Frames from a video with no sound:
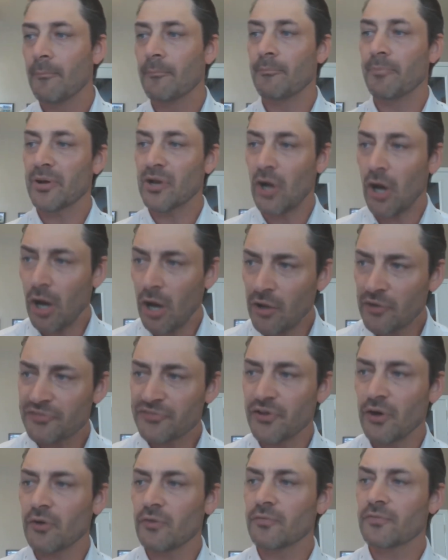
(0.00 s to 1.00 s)
but
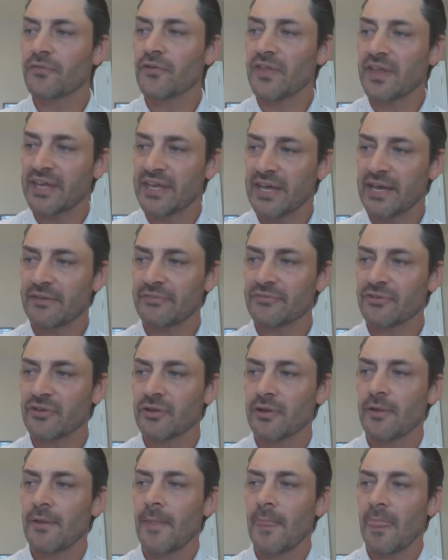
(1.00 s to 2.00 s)
also for the gift
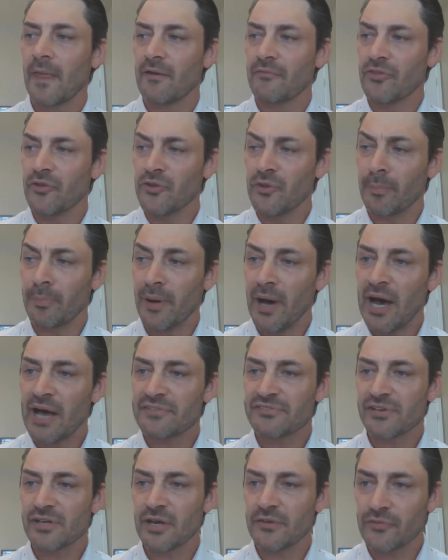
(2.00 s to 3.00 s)
of the
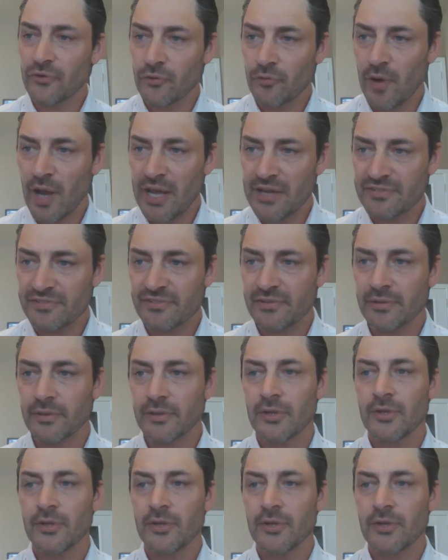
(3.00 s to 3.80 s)
deposit of Christ